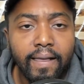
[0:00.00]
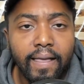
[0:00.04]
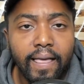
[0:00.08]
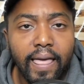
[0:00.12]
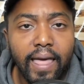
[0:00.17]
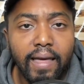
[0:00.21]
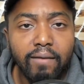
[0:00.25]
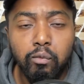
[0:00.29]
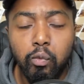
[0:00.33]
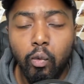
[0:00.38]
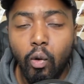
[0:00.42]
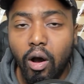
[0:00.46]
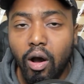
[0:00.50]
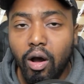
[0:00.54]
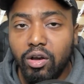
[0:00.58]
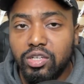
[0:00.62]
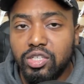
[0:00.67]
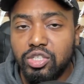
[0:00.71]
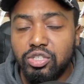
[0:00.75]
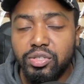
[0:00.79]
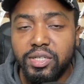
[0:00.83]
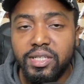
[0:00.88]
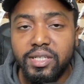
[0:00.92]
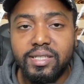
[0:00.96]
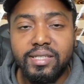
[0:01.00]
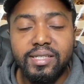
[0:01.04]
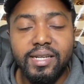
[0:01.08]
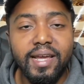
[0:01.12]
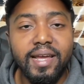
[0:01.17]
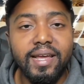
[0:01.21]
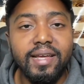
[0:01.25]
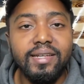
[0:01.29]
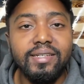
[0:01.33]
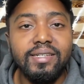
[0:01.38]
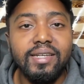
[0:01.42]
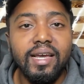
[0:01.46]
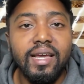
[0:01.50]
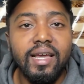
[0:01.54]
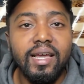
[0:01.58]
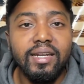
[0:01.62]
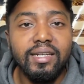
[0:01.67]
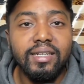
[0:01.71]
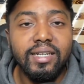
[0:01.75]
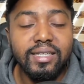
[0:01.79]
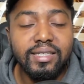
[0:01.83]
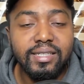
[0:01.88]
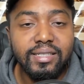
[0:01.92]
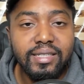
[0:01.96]
If Wall Street says
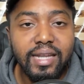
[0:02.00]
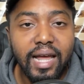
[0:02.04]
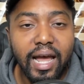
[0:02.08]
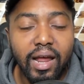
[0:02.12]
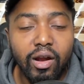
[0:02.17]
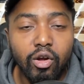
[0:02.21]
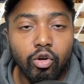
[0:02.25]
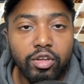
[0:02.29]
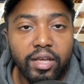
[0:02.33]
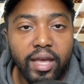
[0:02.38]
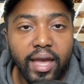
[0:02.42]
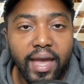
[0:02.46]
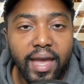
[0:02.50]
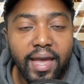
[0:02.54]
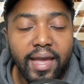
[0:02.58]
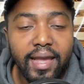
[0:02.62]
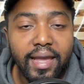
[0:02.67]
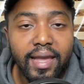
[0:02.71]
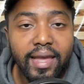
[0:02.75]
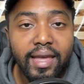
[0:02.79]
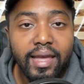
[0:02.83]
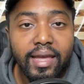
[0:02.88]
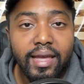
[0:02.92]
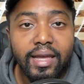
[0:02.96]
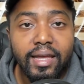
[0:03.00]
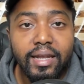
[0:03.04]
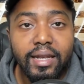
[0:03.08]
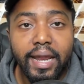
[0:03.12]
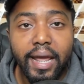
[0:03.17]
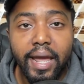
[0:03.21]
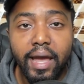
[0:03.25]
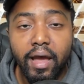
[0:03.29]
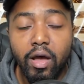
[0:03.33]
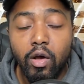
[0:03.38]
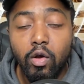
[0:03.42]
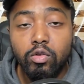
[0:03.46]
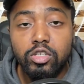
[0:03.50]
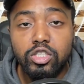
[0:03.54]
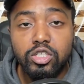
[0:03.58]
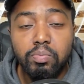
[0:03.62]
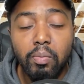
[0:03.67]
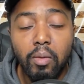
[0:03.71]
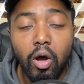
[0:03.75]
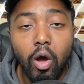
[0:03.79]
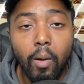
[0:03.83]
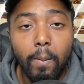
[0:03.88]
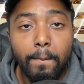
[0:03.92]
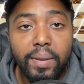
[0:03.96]
this is not okay, now
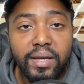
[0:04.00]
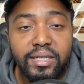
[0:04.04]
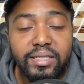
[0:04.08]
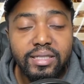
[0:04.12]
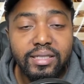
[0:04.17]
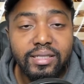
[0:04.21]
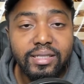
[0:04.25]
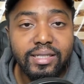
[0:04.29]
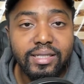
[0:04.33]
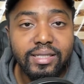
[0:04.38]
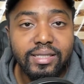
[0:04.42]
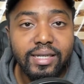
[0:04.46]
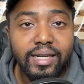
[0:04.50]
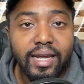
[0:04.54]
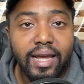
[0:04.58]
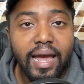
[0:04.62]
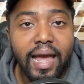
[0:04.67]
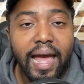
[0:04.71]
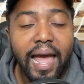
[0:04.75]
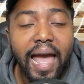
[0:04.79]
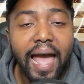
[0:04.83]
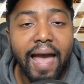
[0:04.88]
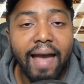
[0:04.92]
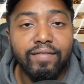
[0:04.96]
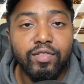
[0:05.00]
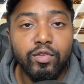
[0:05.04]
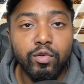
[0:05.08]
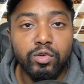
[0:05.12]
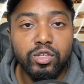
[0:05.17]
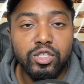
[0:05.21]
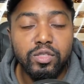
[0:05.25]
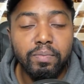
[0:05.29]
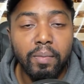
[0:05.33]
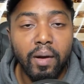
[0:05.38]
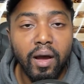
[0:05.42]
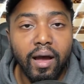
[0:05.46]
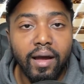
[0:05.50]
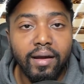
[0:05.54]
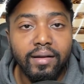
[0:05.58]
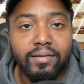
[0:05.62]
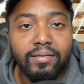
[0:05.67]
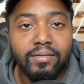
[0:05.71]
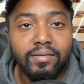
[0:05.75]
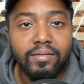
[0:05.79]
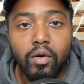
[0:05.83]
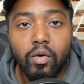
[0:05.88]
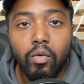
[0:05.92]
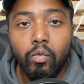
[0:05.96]
small businesses have to respond.
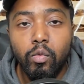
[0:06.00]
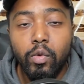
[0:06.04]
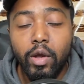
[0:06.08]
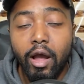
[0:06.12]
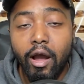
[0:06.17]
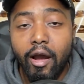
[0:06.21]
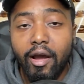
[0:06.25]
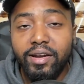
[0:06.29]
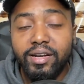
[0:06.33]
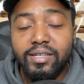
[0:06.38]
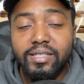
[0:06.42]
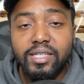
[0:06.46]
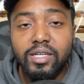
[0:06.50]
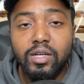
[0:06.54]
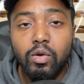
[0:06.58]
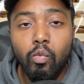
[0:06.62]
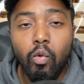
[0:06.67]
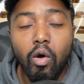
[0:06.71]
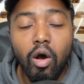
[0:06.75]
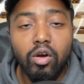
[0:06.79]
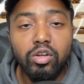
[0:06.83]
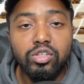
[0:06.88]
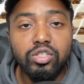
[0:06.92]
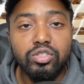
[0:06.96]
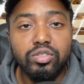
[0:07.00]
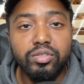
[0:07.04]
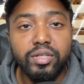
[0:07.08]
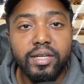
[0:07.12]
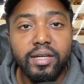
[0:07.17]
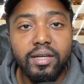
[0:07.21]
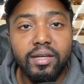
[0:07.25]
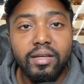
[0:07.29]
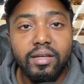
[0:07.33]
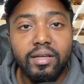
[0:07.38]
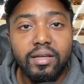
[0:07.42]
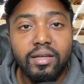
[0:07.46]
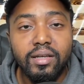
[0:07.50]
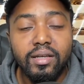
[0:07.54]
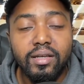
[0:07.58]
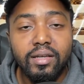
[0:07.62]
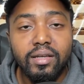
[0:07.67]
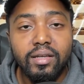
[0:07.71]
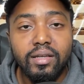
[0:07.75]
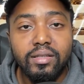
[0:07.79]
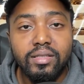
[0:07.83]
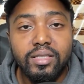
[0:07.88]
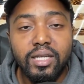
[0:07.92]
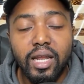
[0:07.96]
We already see Wall Street
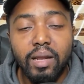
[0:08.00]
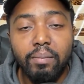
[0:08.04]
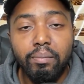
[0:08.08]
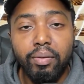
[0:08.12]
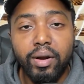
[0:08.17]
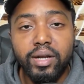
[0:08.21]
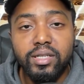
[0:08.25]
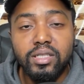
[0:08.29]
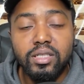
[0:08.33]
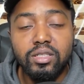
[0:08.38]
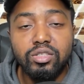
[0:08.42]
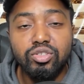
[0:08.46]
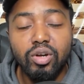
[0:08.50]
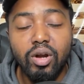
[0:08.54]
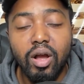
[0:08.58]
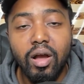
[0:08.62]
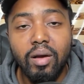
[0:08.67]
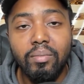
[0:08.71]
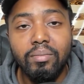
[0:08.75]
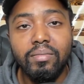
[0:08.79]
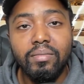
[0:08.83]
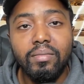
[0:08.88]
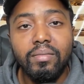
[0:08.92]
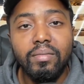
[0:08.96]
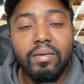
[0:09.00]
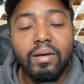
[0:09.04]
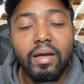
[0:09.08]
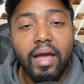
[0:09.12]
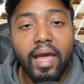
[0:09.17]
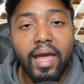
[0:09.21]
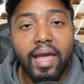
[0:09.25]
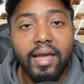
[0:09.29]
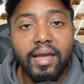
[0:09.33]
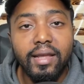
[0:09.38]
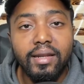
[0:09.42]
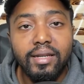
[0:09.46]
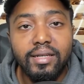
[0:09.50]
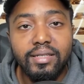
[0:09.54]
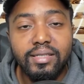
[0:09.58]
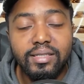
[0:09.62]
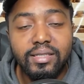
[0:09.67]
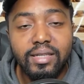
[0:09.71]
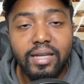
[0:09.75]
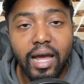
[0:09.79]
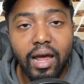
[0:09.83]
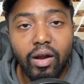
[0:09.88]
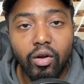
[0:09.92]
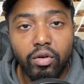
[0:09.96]
telling President Trump, hey, this
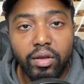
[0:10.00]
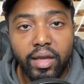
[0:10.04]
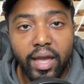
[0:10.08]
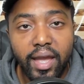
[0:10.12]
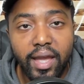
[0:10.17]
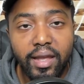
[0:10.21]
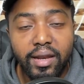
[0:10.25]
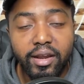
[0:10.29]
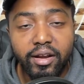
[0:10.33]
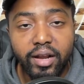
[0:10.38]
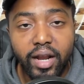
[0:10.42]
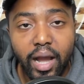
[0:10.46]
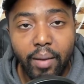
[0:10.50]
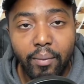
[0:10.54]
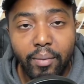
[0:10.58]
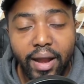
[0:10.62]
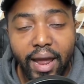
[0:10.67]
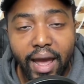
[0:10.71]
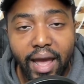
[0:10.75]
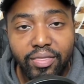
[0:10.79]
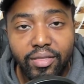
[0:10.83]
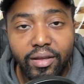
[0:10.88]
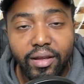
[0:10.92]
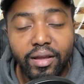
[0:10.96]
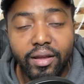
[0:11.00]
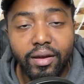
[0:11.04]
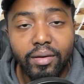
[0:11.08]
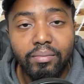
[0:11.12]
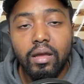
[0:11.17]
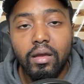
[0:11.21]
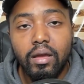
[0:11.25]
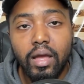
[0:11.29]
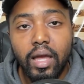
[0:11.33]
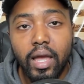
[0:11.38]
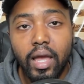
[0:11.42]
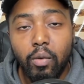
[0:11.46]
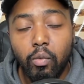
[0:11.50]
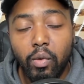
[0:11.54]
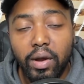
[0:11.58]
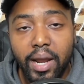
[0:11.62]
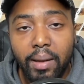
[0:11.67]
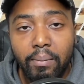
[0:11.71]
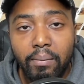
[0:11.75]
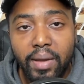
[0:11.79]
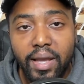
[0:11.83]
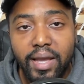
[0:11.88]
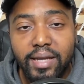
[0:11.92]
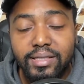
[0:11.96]
is not okay. They're coming after him. And what
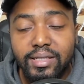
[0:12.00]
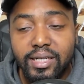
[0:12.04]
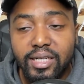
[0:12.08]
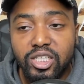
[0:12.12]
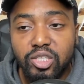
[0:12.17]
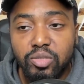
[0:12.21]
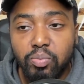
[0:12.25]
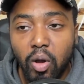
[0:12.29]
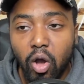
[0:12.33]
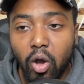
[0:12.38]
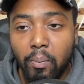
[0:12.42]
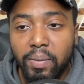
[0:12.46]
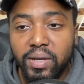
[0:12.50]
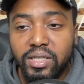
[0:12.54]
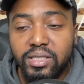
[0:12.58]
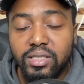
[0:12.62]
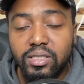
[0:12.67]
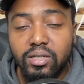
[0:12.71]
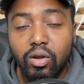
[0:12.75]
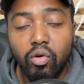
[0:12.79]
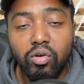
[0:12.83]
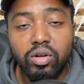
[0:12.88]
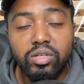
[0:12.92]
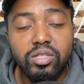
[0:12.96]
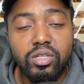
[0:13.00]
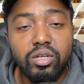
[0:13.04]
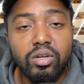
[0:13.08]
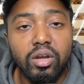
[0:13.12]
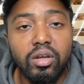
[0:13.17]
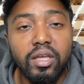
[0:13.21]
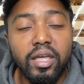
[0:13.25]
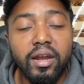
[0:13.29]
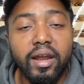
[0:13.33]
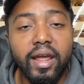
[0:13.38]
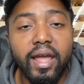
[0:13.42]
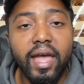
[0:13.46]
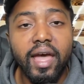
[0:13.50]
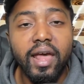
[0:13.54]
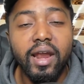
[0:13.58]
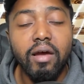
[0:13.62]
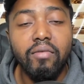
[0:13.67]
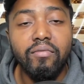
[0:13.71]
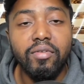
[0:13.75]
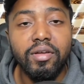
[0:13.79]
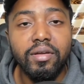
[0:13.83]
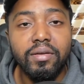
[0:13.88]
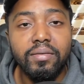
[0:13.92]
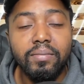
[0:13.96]
that means is that small business owners are going to get ahead
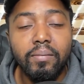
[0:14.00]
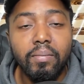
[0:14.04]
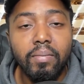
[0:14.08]
of it.